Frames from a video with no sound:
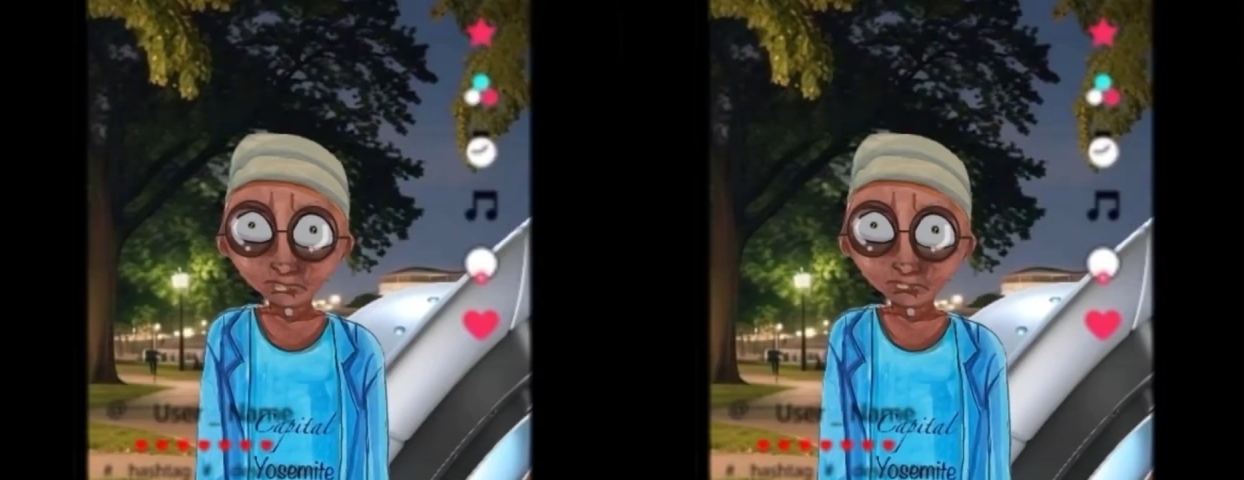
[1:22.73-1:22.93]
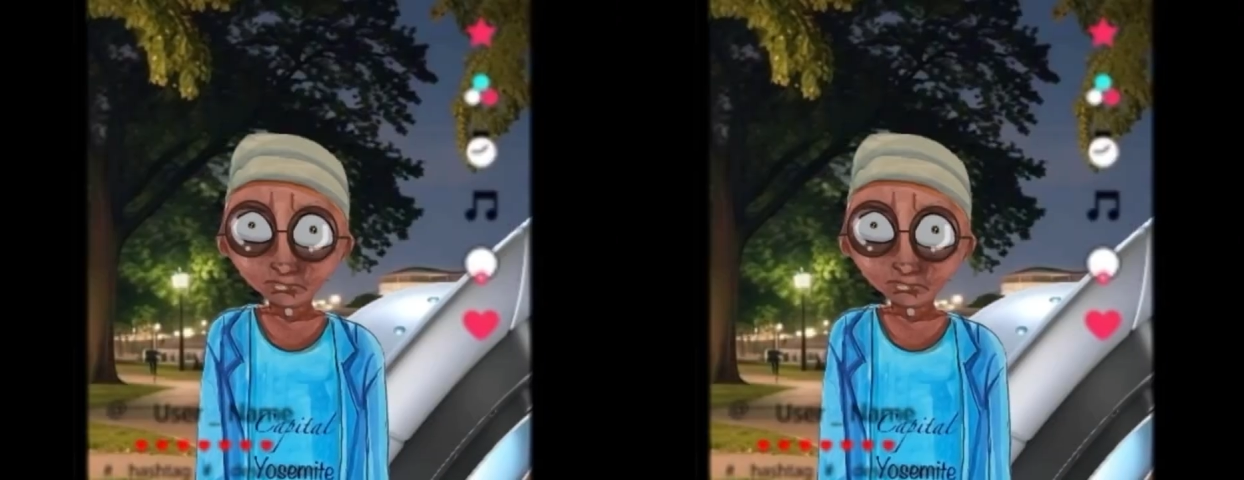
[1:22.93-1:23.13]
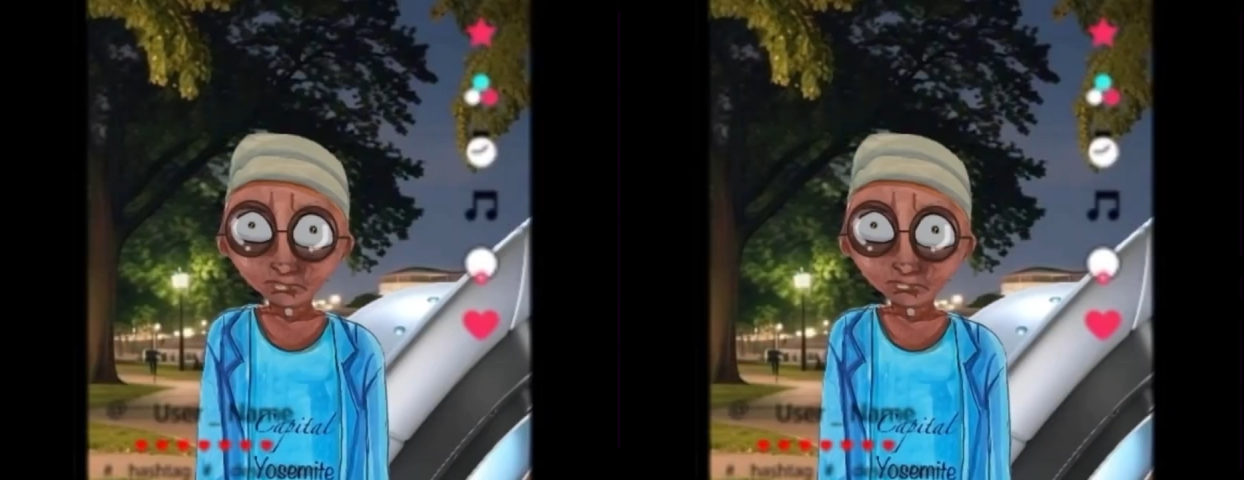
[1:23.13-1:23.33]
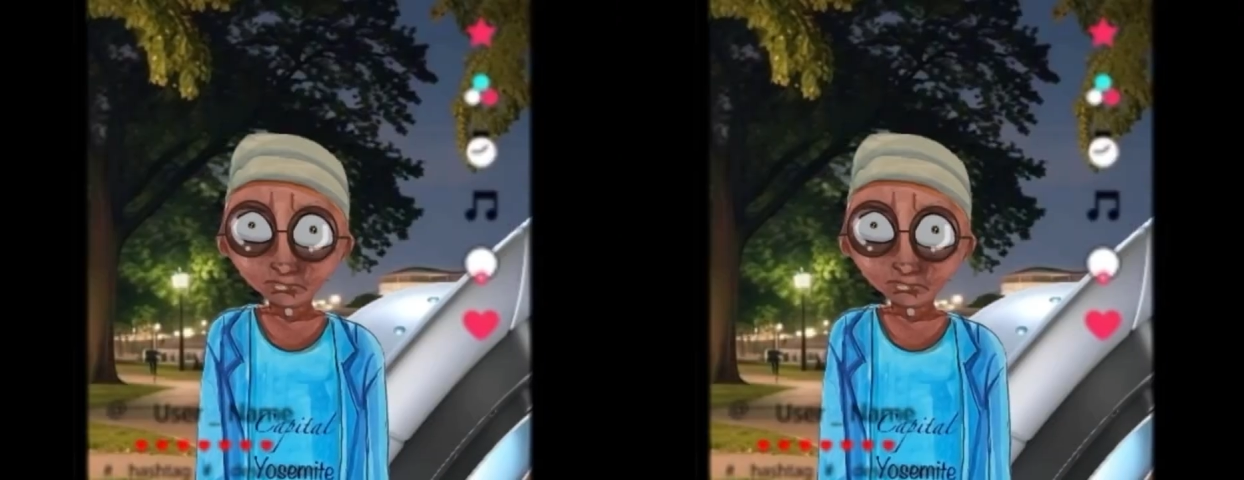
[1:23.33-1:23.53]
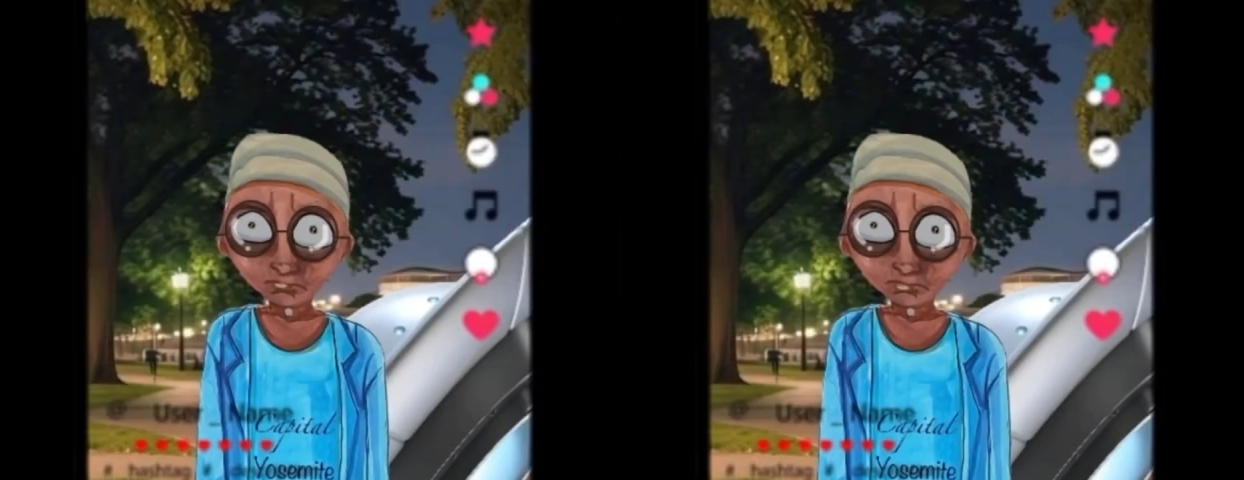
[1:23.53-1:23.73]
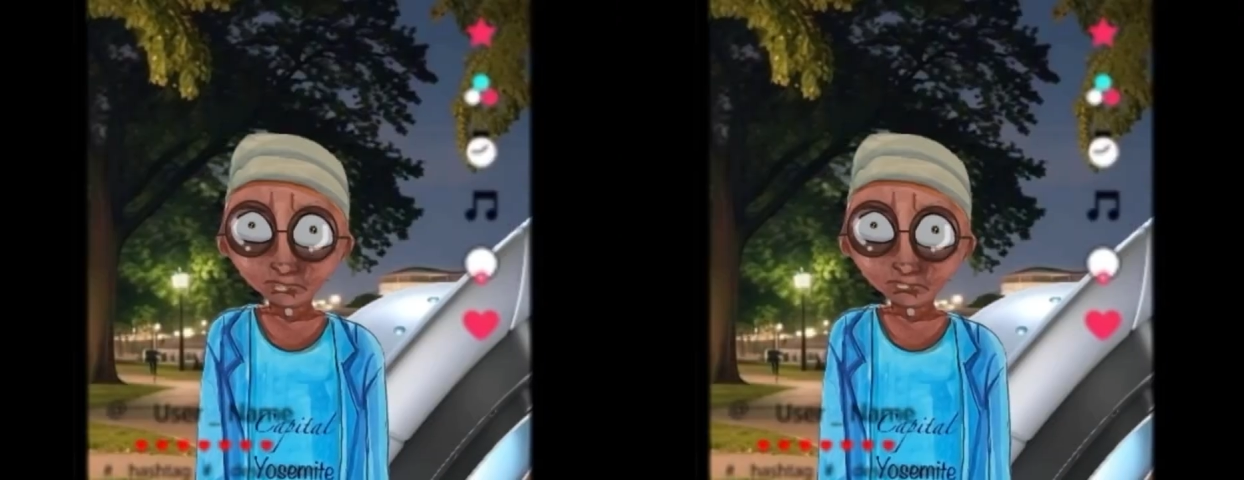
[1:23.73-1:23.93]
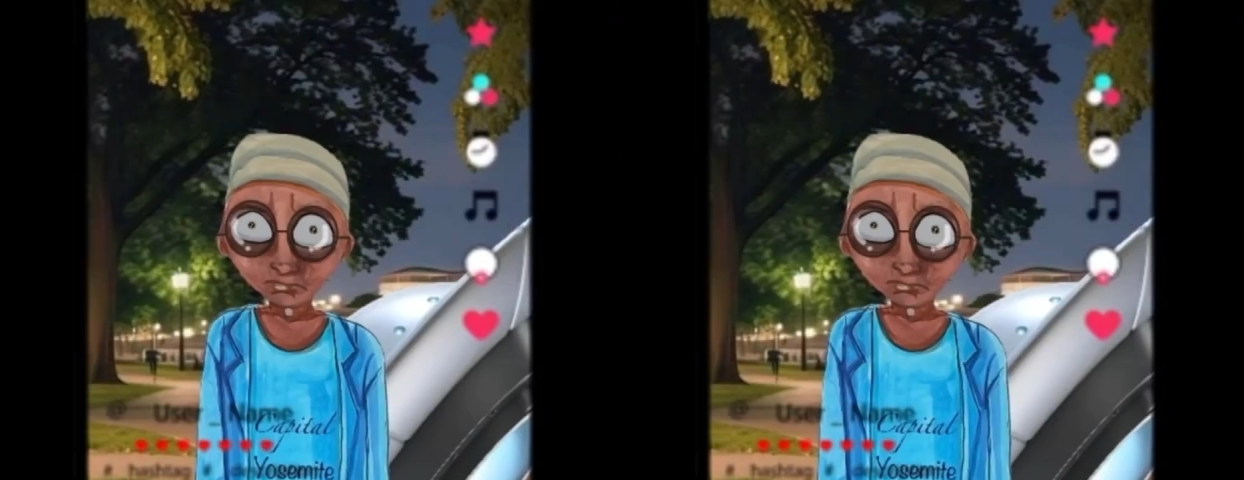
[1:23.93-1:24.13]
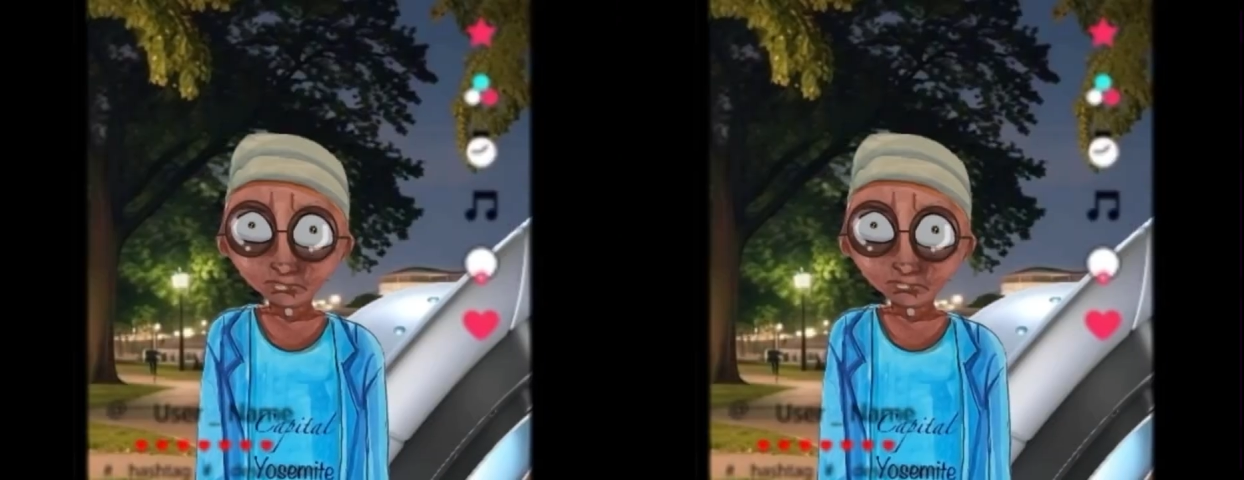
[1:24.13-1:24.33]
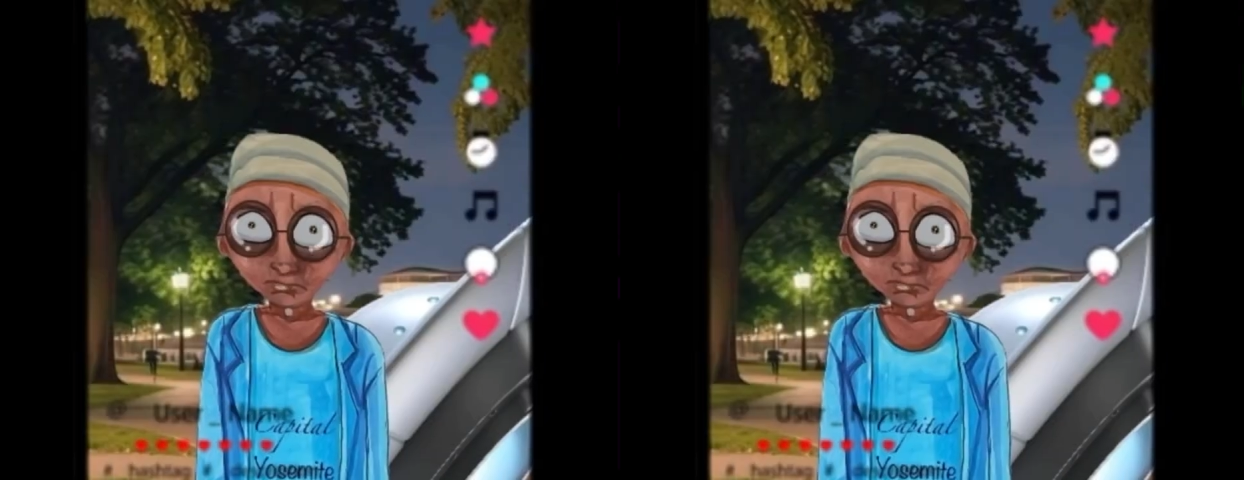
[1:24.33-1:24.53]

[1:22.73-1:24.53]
crashed on the Potomac River.